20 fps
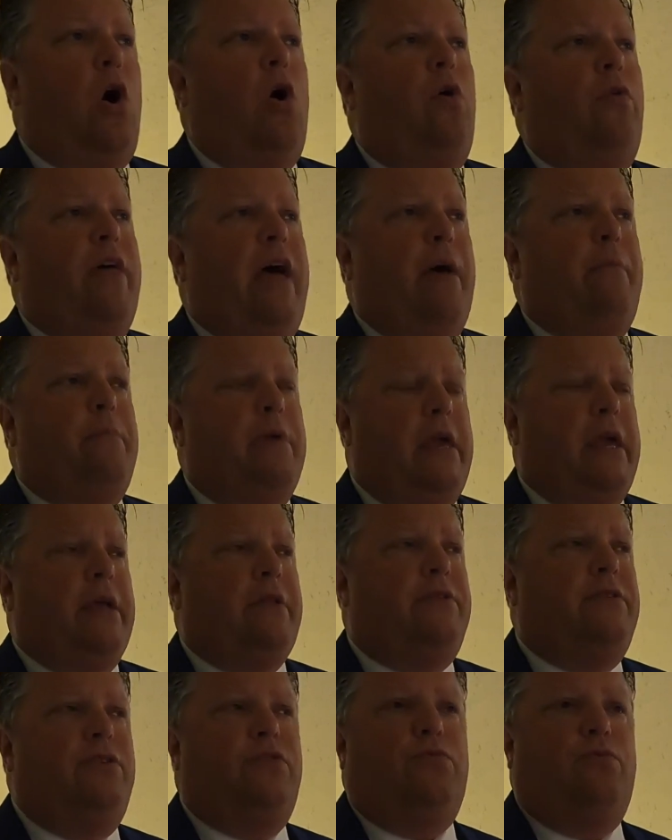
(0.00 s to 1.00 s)
all that
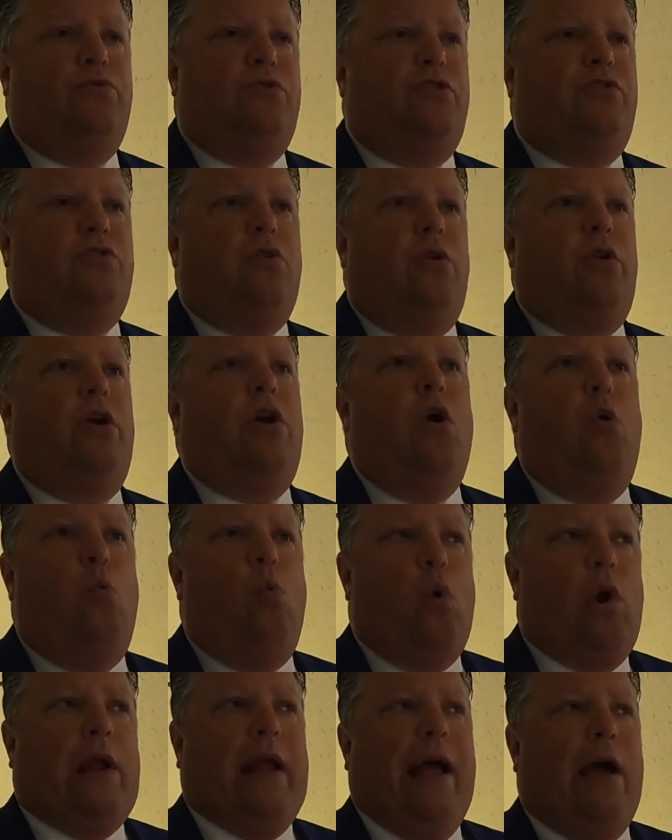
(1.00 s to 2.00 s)
means is we're just going to go
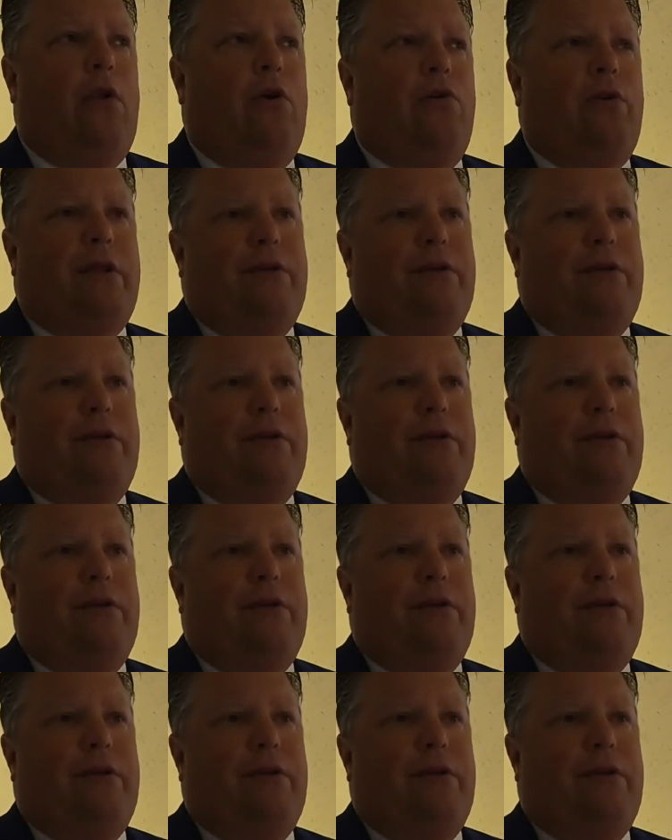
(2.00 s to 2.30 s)
work out our